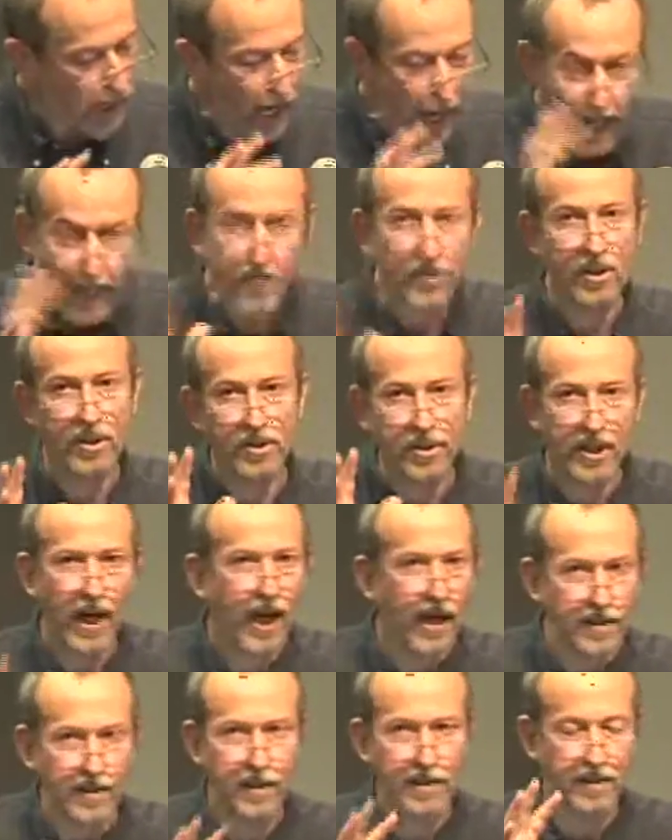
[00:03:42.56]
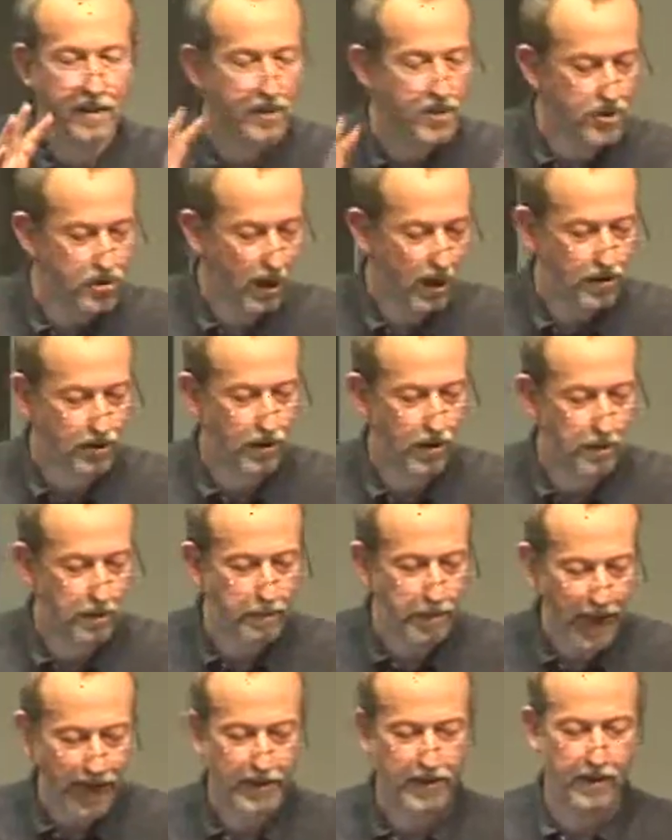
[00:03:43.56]
exercises in structural
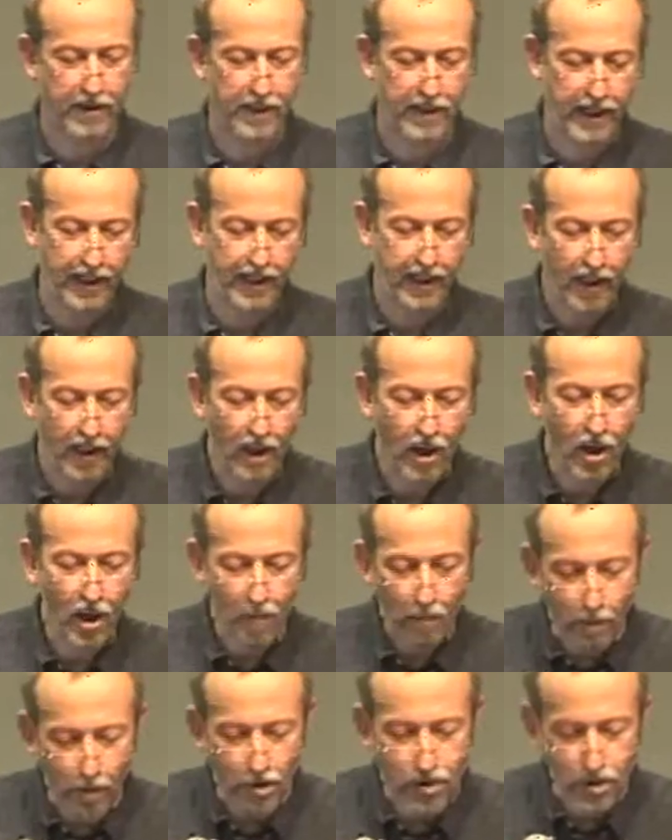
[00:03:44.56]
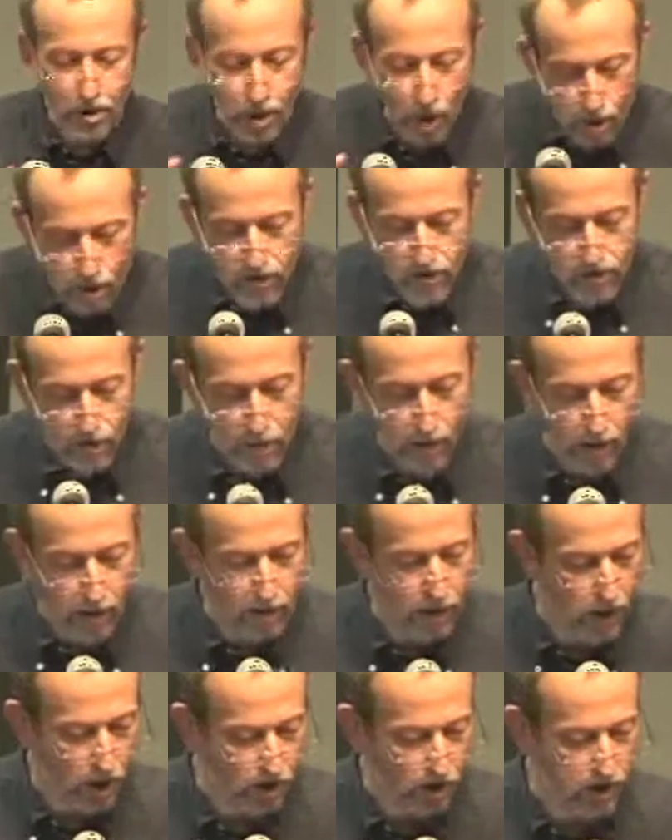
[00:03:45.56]
patterning. Most noticeable
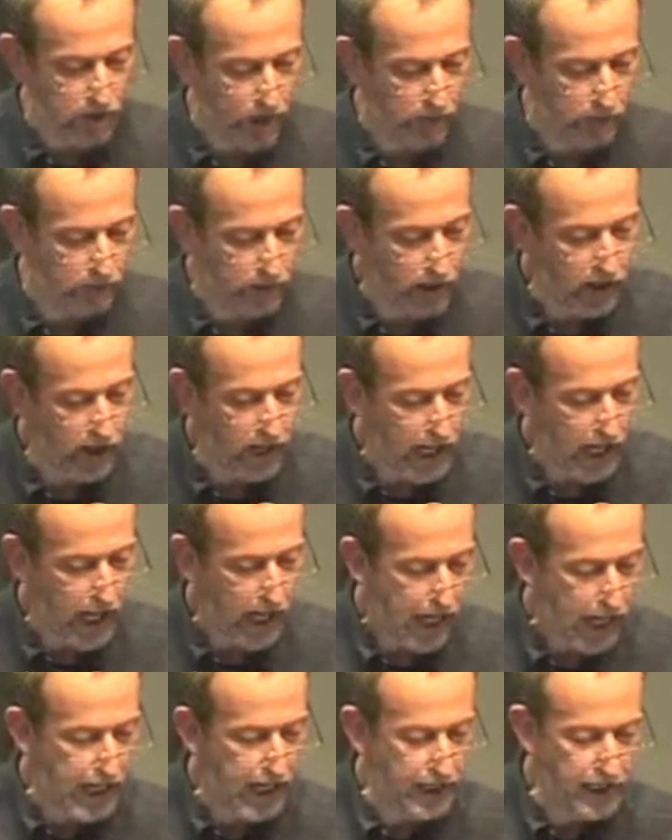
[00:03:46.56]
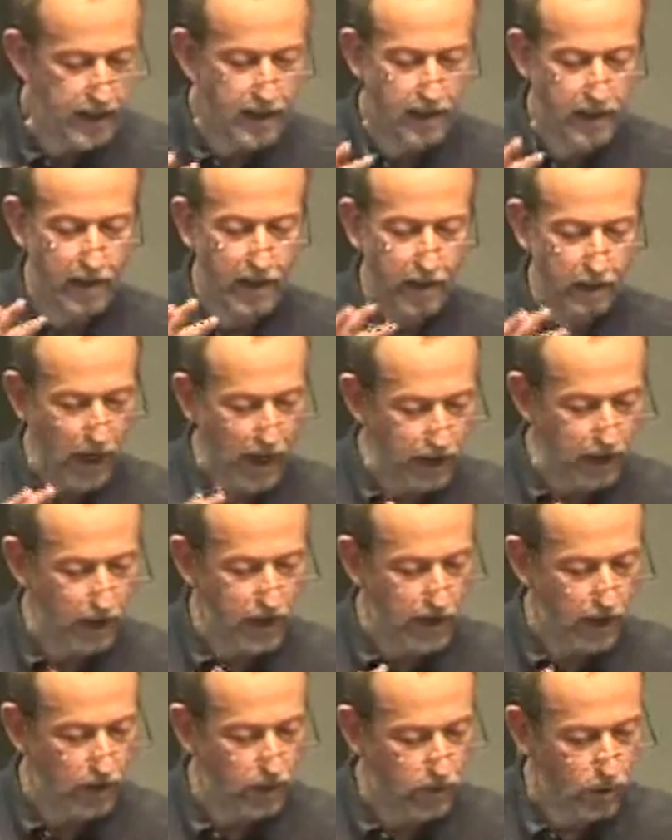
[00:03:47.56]
among them is the
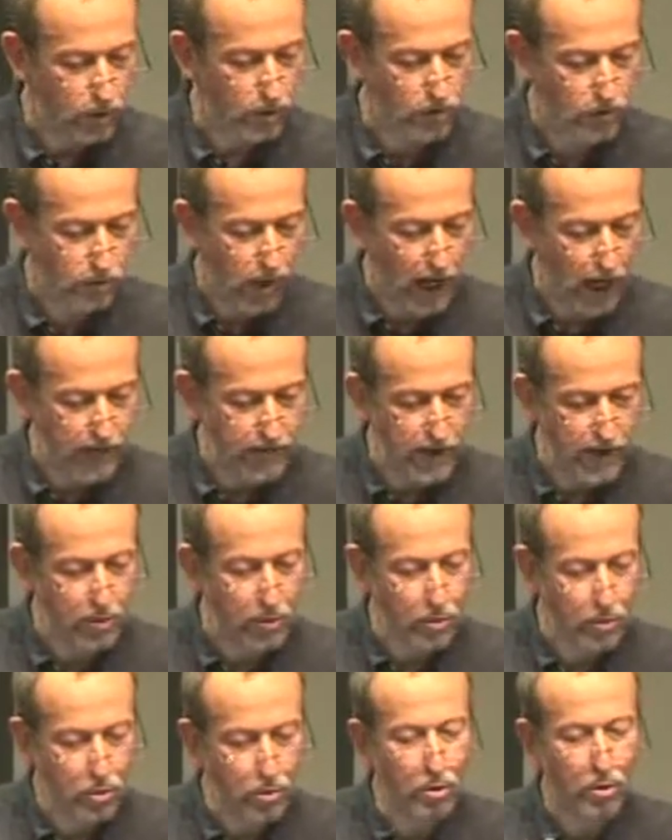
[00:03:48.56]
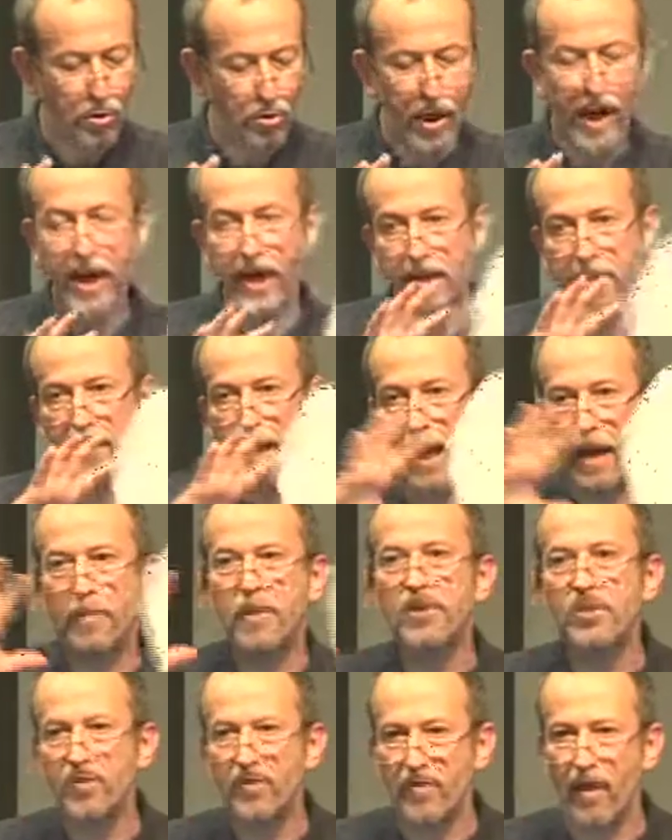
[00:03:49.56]
practice of contriving two great
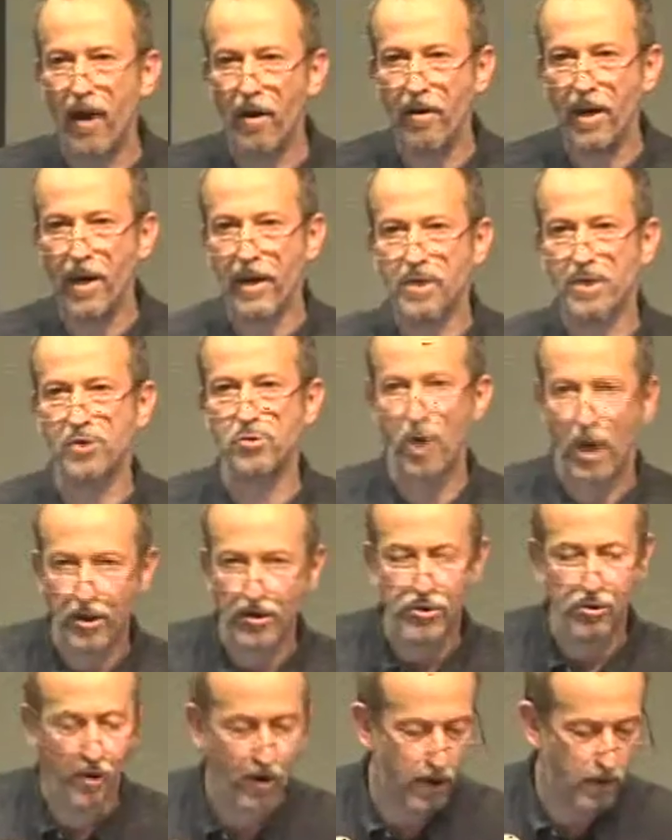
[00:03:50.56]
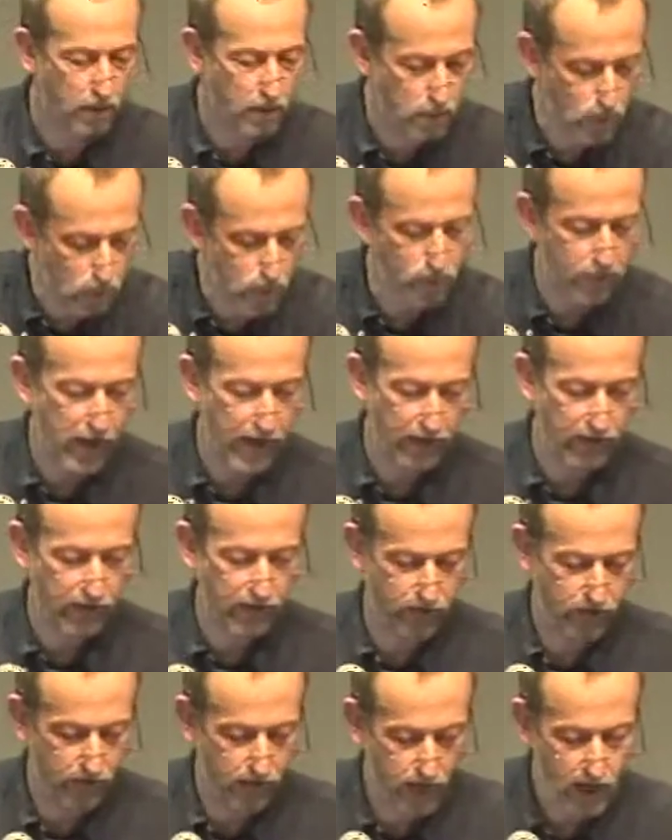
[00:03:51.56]
hemispheric structural
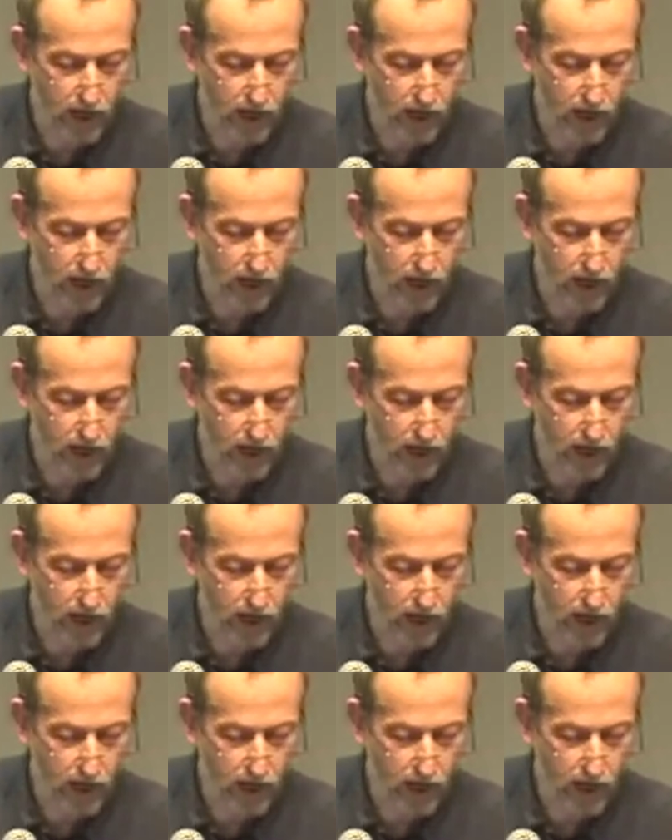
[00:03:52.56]
movements.